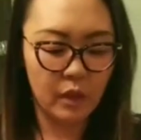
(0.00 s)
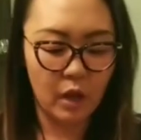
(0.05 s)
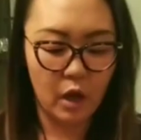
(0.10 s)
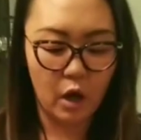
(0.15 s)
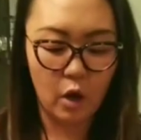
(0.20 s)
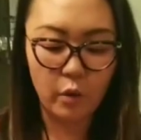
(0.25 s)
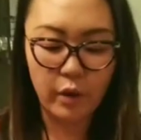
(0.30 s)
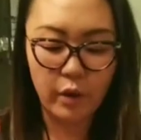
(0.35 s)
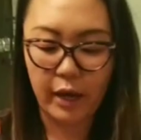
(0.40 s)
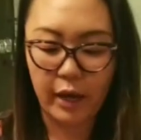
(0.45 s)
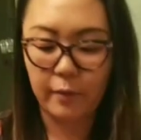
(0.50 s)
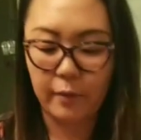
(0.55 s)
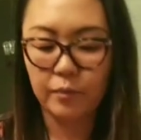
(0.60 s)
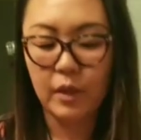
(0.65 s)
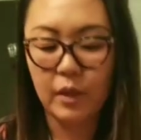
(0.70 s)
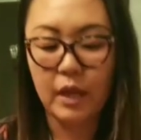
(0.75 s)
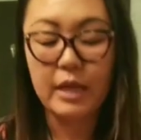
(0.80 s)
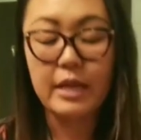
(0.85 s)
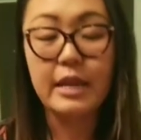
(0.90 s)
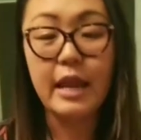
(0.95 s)
Okay,
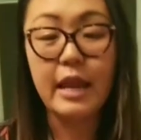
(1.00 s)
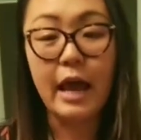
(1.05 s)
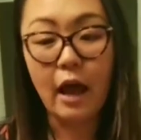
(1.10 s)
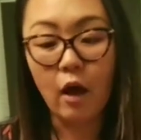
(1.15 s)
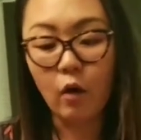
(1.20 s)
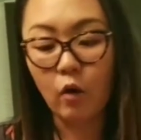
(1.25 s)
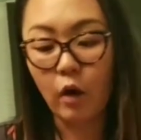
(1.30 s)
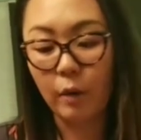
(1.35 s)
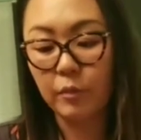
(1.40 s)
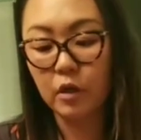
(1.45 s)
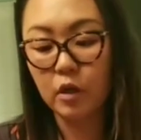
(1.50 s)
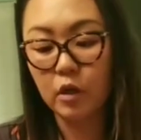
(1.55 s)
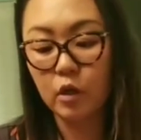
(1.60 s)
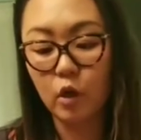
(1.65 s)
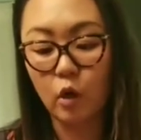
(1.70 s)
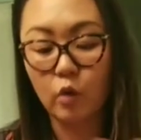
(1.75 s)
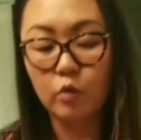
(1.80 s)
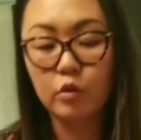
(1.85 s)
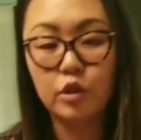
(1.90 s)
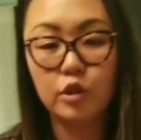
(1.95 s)
now I'm gonna
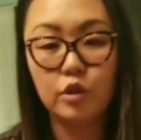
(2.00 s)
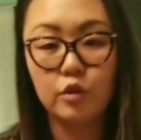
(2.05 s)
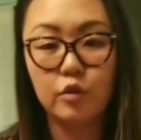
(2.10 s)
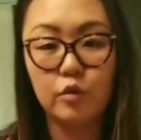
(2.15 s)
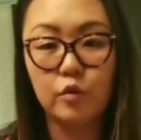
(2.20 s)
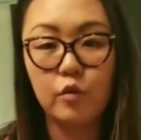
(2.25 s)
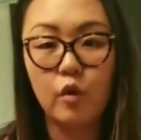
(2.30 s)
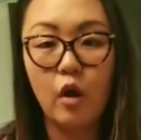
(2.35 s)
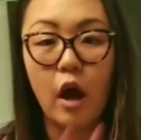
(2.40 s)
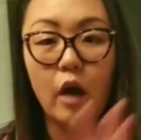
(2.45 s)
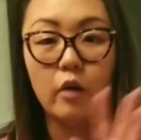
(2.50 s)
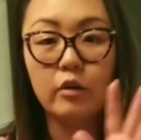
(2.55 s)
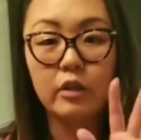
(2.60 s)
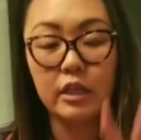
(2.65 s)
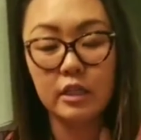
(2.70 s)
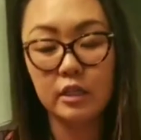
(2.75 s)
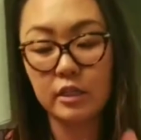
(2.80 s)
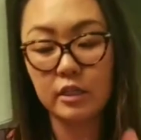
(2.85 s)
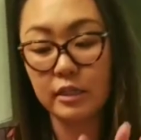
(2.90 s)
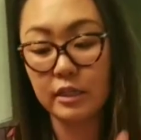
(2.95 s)
go to
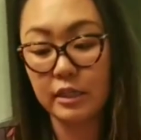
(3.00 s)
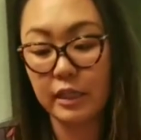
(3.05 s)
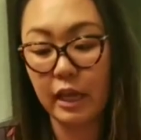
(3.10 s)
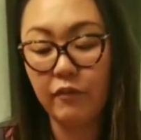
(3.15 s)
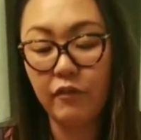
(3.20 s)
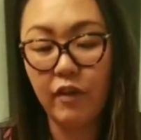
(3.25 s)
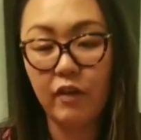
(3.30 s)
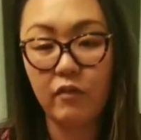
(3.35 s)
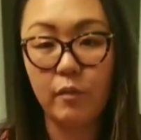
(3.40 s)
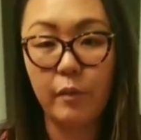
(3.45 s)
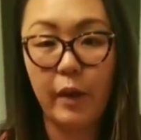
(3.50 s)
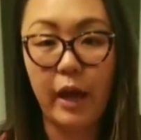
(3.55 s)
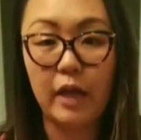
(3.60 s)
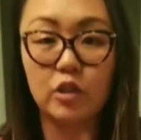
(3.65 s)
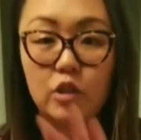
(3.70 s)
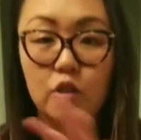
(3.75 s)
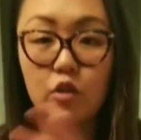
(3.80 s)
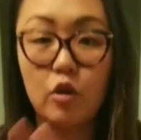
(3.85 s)
this Safe Haven package.